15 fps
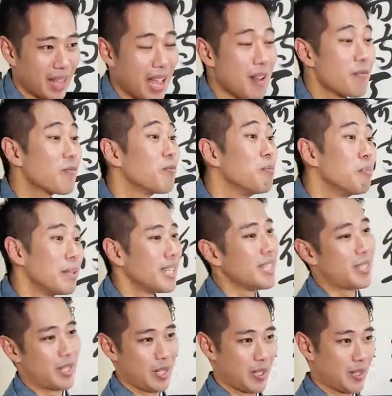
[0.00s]
And me
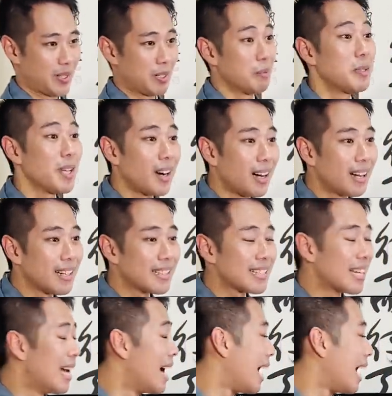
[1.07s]
too, to be honest,